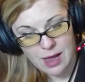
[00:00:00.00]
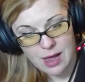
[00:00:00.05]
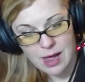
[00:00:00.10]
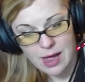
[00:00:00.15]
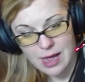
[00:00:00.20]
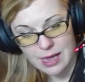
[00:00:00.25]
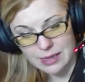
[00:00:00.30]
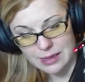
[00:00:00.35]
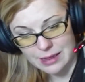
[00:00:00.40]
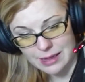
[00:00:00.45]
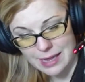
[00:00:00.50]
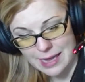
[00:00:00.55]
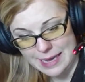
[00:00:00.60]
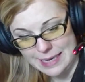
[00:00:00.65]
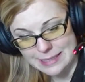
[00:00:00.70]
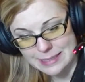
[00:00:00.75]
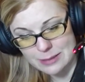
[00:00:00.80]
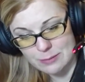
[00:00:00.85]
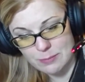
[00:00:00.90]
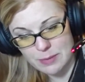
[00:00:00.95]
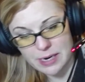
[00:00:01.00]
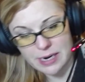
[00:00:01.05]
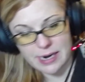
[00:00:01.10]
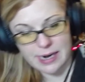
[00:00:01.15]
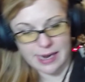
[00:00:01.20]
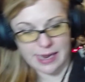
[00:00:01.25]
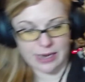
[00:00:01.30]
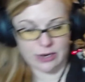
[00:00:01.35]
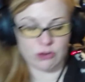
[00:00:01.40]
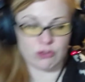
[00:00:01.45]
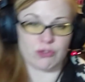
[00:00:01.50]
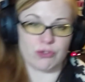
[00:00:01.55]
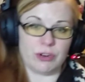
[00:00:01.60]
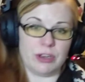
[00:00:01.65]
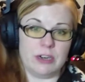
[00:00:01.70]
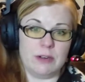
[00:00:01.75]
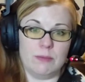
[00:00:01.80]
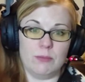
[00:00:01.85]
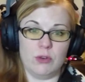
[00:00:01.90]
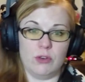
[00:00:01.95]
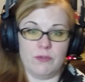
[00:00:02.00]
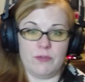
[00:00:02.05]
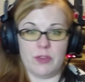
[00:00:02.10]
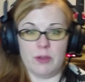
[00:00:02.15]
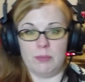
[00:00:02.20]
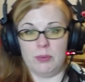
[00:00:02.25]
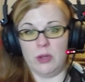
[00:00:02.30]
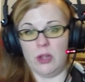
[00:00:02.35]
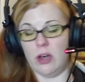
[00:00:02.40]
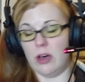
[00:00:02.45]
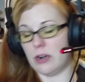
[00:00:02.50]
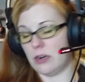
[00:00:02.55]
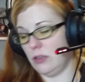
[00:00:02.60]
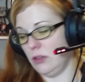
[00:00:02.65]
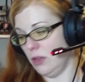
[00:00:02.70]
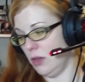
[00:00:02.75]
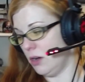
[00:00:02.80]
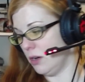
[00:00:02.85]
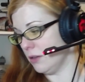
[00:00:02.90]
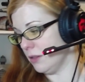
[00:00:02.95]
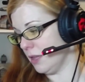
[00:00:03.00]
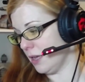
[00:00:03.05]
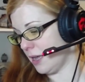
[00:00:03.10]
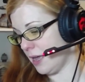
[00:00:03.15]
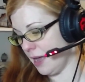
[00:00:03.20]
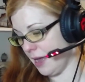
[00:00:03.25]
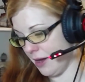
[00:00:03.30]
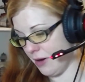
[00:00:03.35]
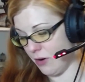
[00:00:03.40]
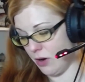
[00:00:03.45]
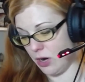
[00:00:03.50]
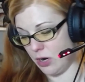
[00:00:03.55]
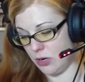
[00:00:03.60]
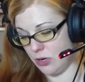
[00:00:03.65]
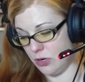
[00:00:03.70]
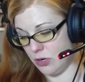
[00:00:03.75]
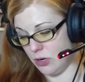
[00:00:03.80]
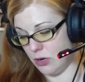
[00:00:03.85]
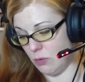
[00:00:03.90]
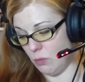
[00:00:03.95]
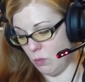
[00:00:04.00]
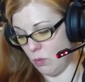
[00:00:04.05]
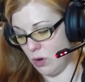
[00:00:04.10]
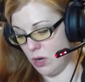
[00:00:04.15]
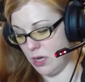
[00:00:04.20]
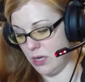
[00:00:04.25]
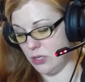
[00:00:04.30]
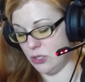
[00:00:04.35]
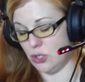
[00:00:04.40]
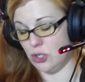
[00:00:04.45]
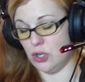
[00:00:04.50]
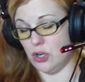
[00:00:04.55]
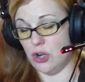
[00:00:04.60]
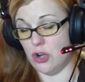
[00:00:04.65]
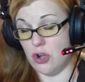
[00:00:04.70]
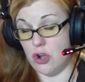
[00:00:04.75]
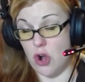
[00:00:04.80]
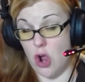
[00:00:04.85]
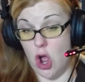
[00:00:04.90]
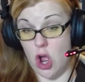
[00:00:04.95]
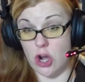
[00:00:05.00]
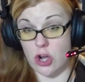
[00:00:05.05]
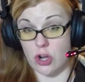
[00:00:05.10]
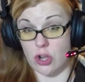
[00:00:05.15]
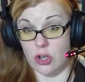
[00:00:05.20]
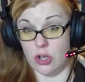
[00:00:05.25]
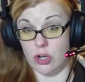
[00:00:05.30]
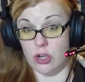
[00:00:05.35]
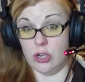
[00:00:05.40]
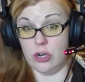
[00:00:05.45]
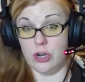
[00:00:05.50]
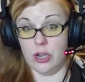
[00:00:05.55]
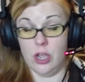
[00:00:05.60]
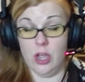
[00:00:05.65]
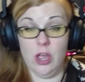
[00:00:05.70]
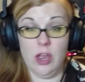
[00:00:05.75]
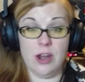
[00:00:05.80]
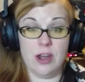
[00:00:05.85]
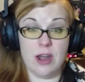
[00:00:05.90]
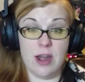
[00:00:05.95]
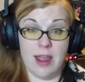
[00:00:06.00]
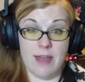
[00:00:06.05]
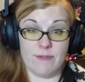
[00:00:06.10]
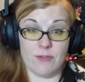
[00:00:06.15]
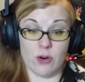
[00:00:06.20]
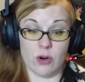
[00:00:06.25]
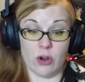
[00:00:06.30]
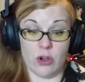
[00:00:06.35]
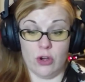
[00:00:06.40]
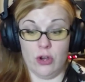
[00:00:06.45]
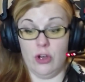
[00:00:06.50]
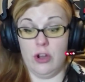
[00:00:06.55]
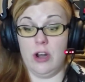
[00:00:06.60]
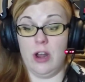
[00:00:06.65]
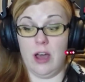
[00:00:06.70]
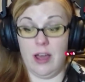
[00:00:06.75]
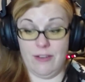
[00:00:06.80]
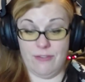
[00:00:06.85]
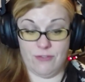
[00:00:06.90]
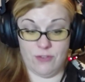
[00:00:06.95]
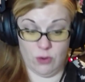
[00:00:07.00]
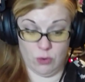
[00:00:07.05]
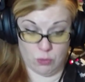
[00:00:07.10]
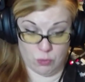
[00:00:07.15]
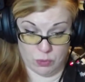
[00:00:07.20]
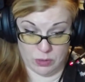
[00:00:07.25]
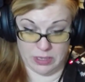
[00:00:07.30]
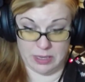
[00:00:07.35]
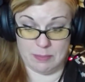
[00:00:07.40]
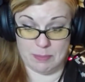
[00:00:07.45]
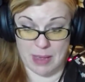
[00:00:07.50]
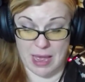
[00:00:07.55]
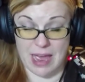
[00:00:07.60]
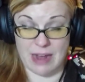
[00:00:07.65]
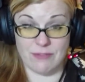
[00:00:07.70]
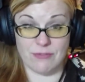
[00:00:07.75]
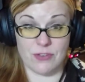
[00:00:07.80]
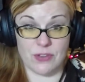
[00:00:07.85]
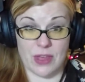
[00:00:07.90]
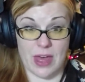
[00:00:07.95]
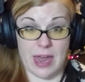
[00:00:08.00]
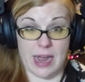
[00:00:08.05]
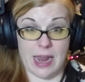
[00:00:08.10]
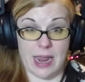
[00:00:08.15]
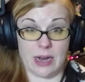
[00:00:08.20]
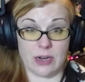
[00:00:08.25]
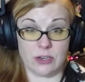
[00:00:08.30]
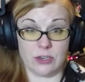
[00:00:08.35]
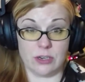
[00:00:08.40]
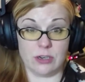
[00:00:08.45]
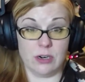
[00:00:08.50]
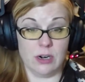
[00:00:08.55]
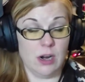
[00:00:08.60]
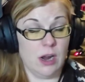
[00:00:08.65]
last minute entry to move the plot along. The character was not good, never good. I feel really bad for that actor.